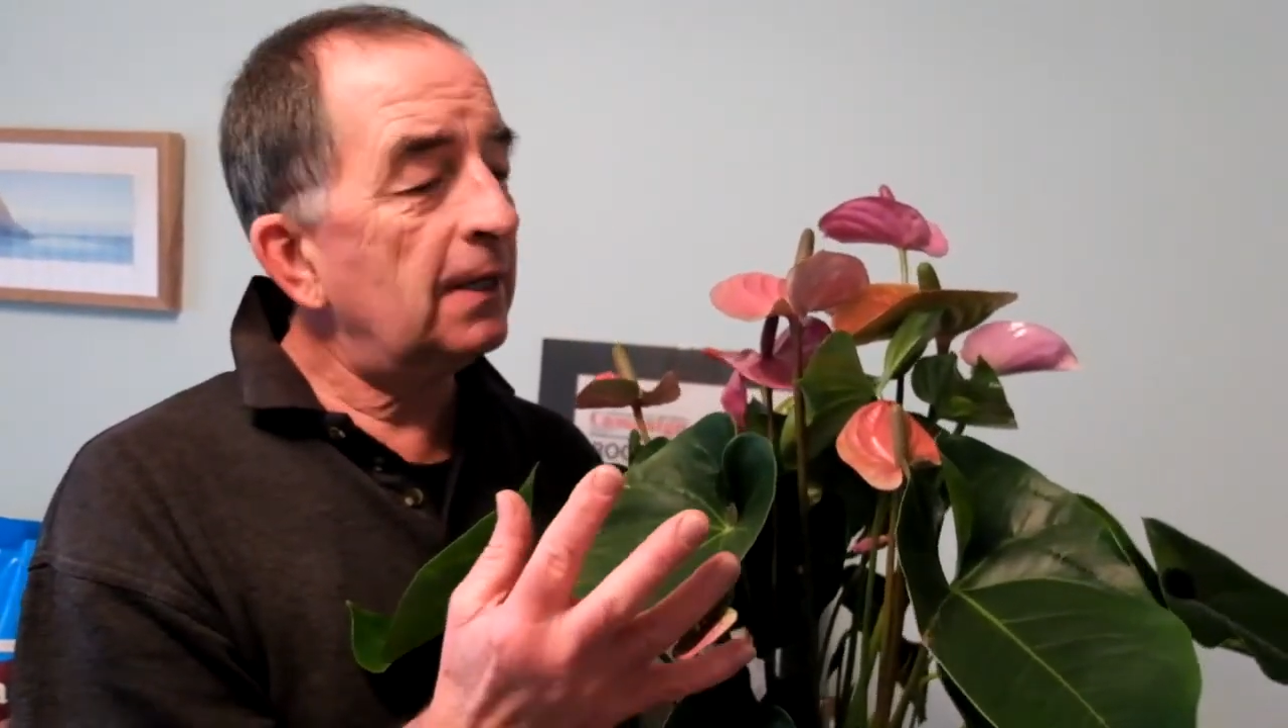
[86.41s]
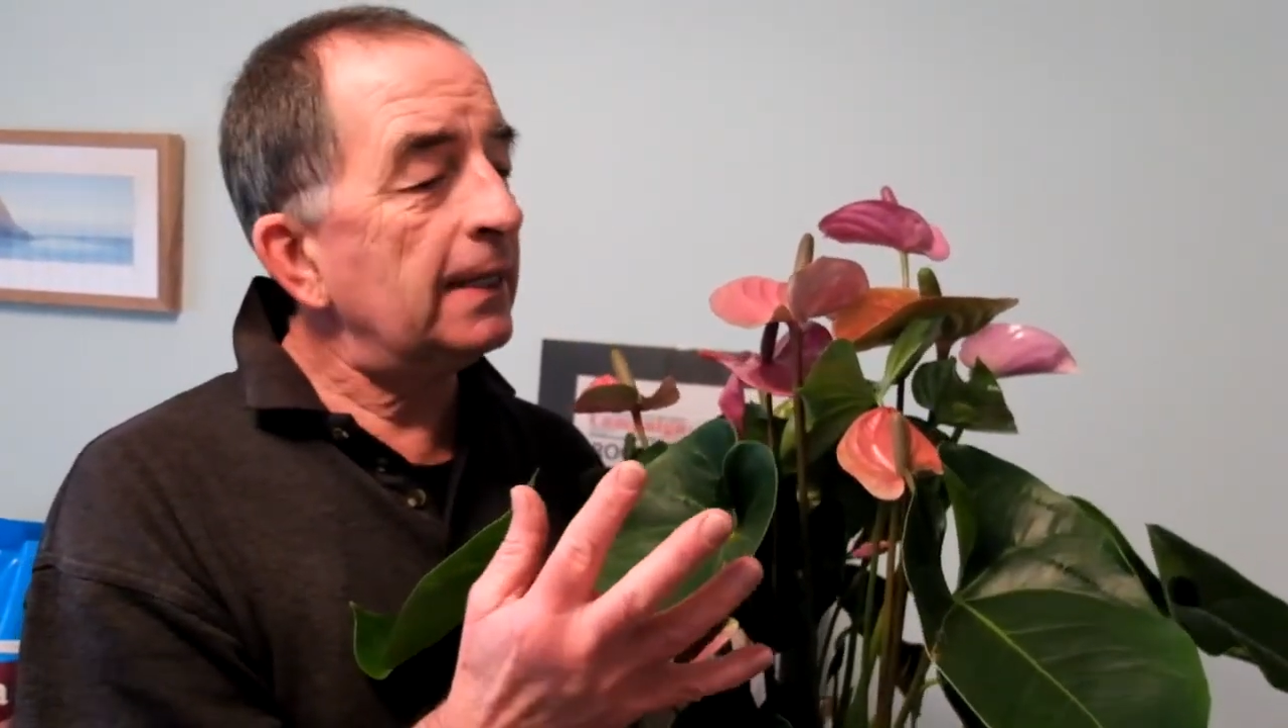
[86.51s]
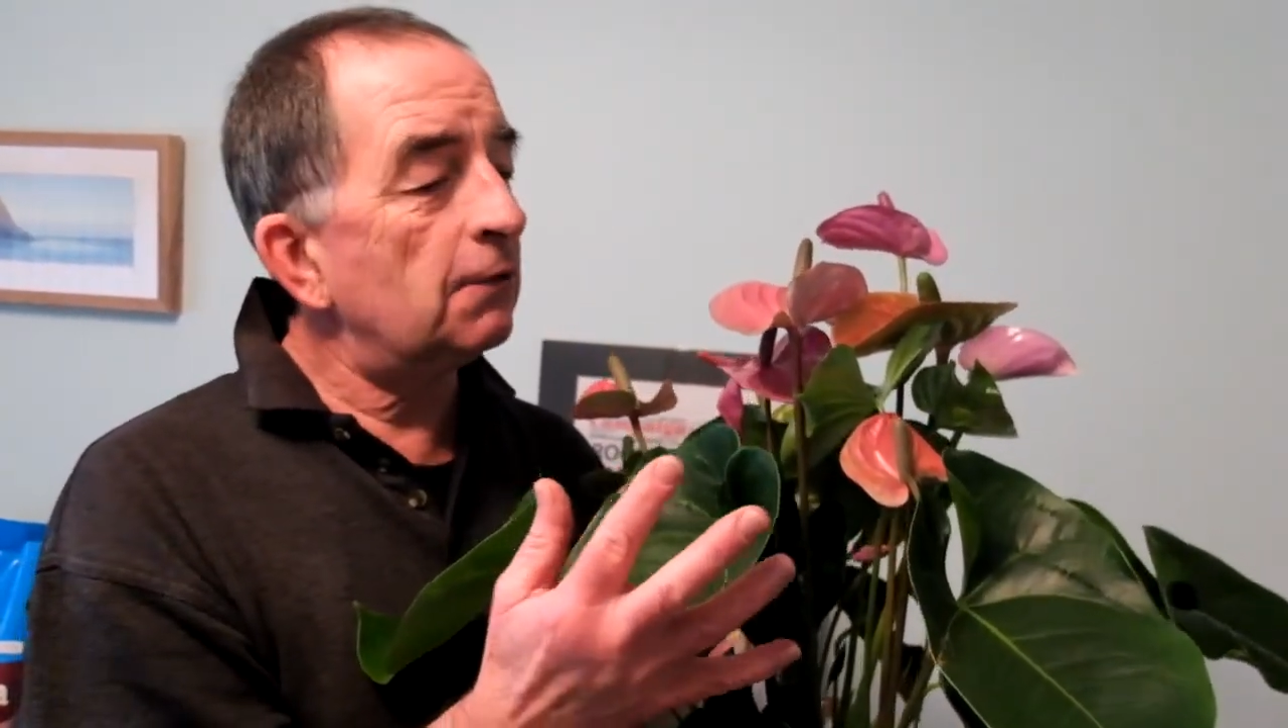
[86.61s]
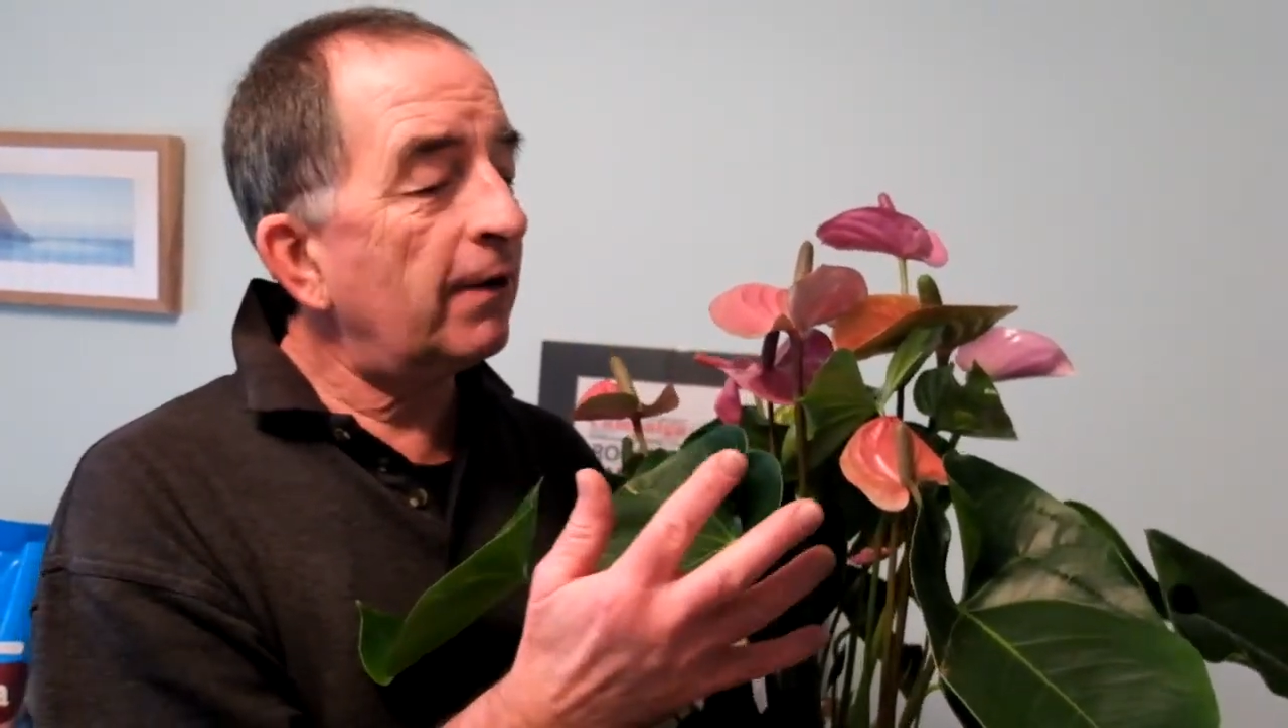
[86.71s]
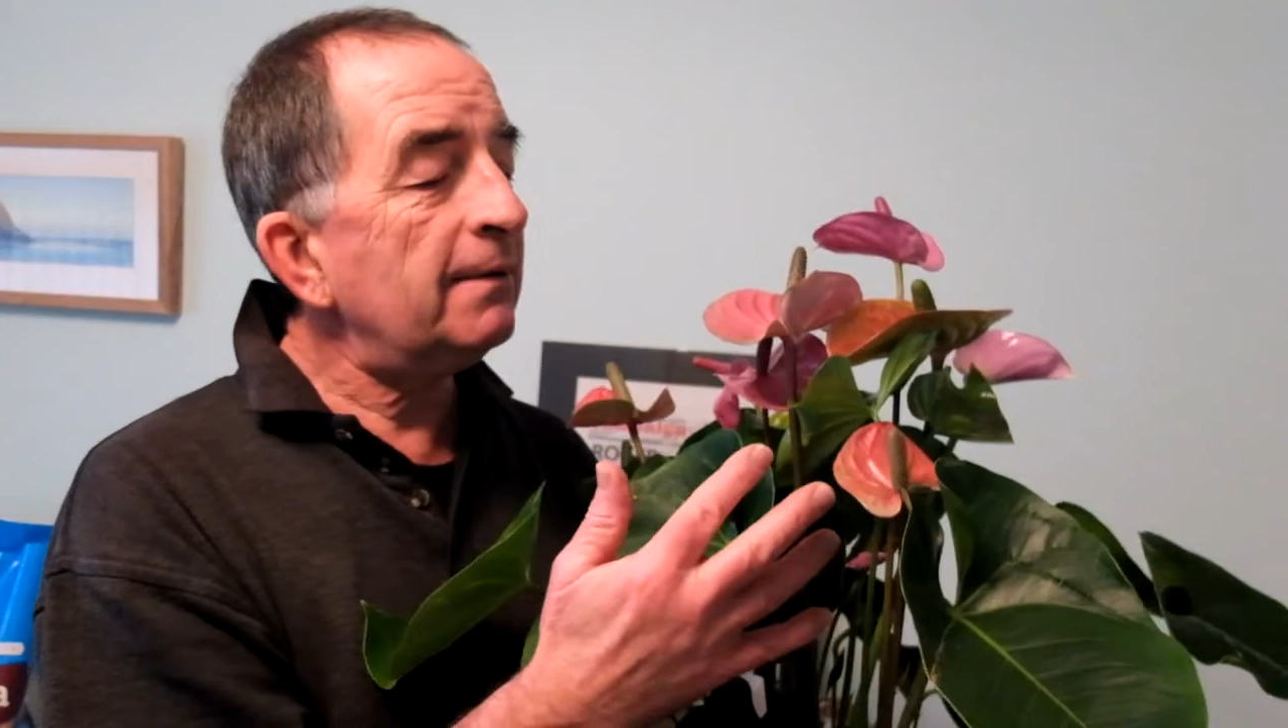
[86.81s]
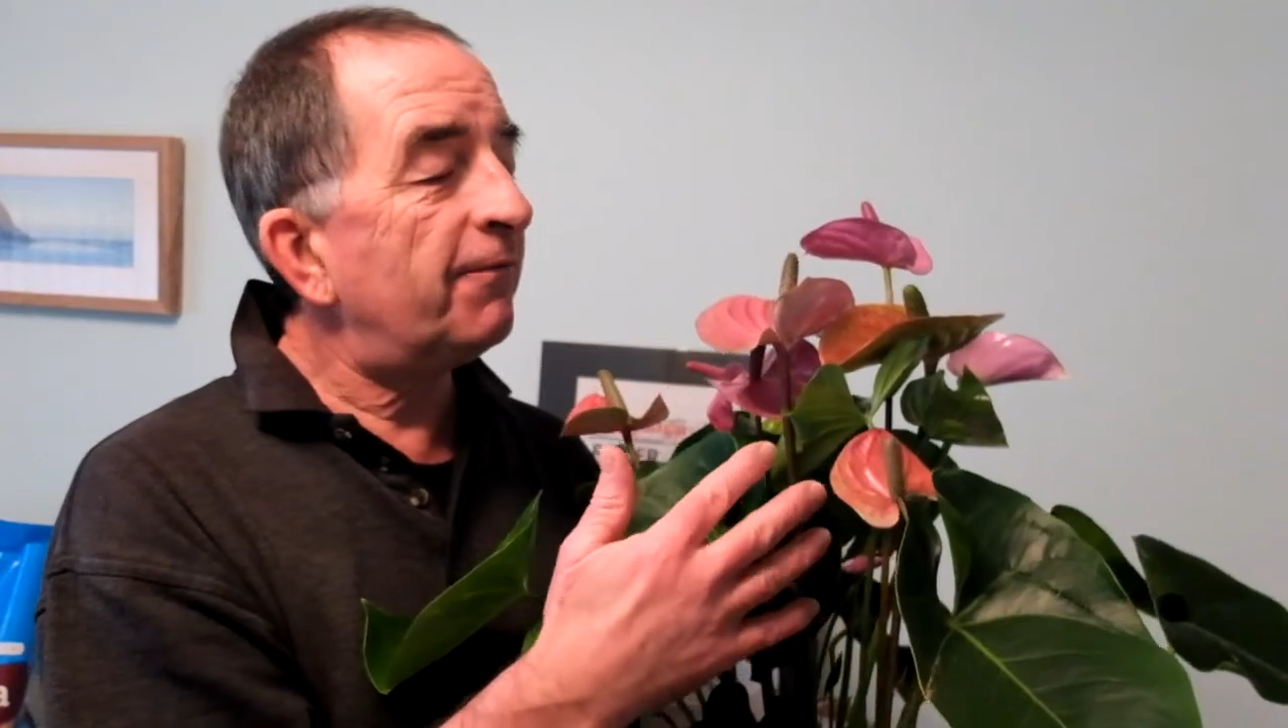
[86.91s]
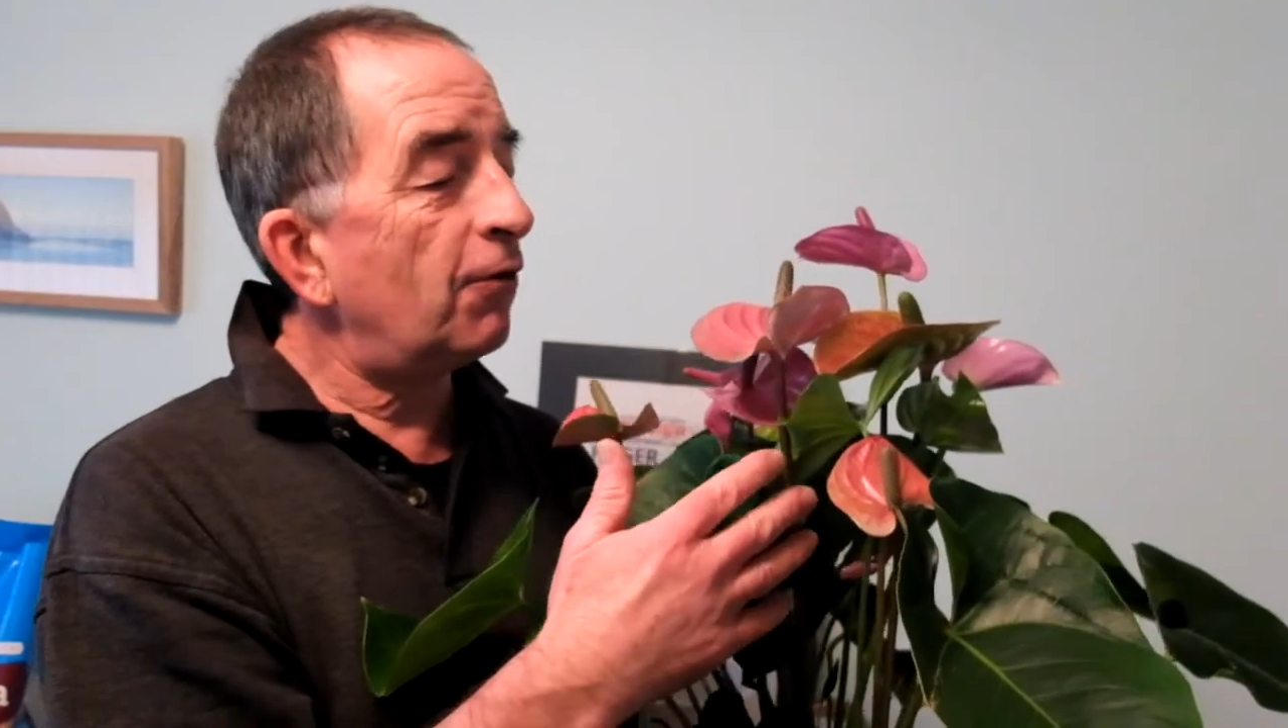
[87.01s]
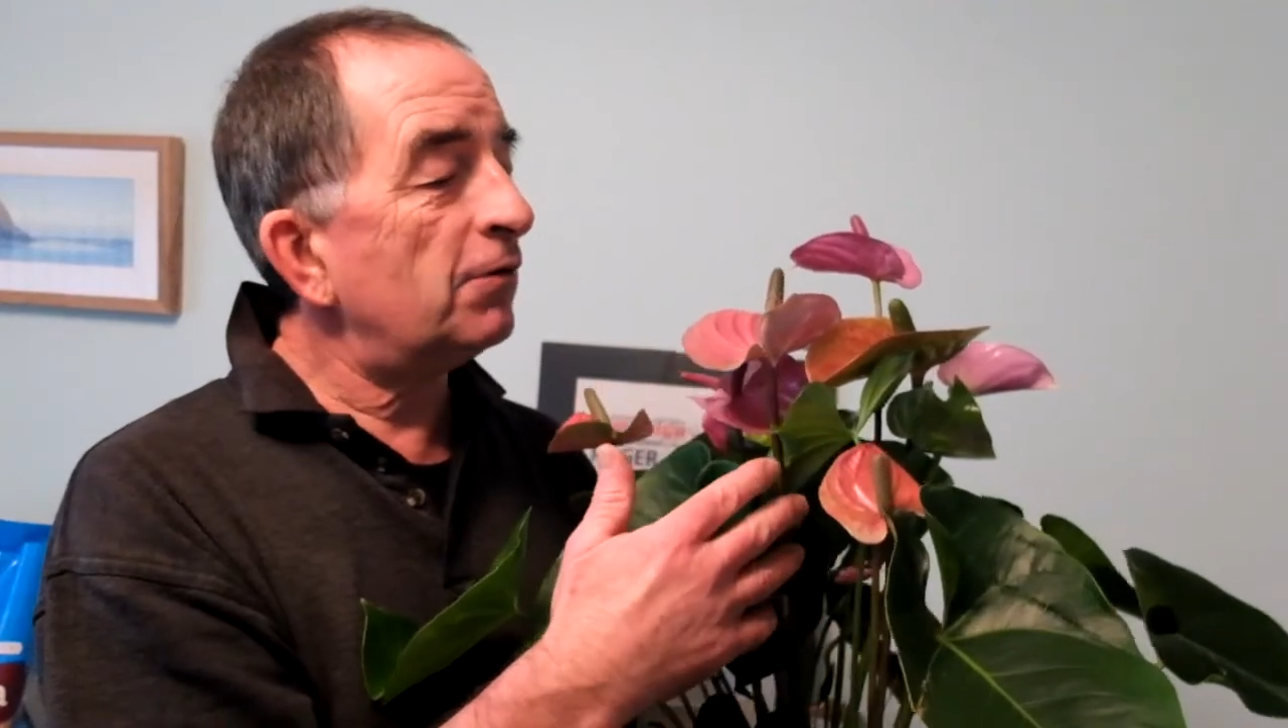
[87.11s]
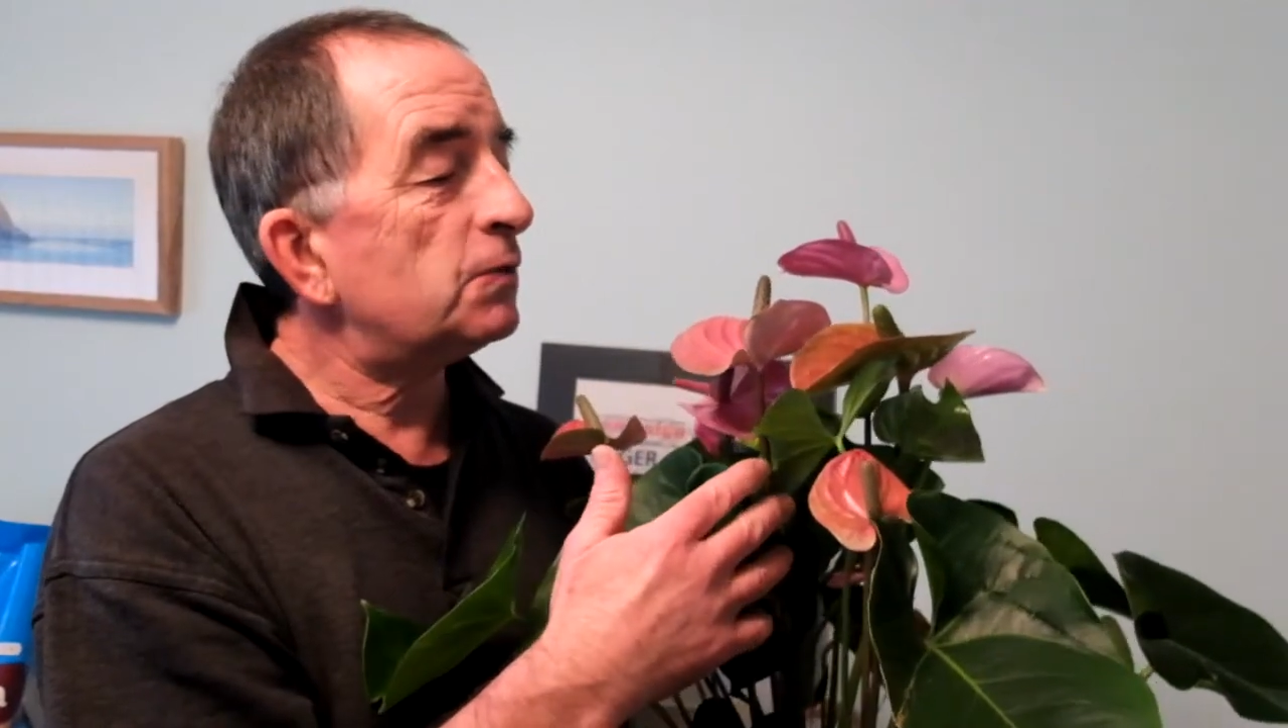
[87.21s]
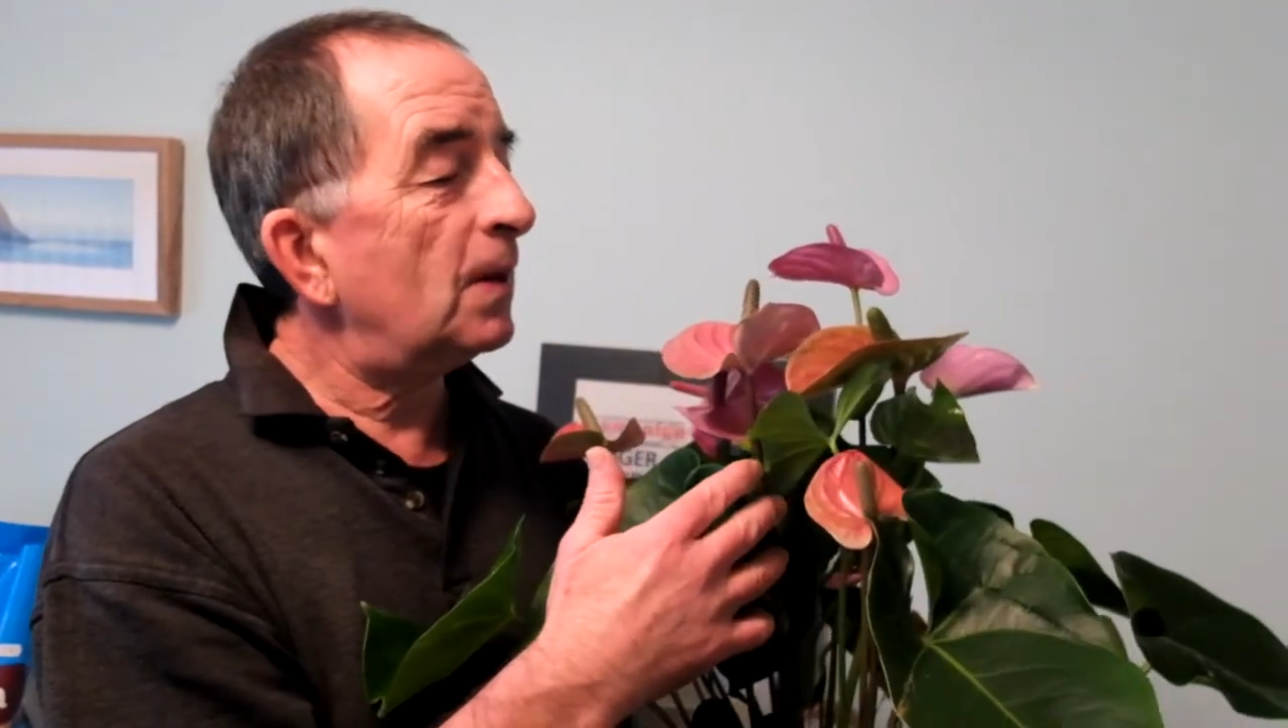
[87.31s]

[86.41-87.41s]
that in the rainforest,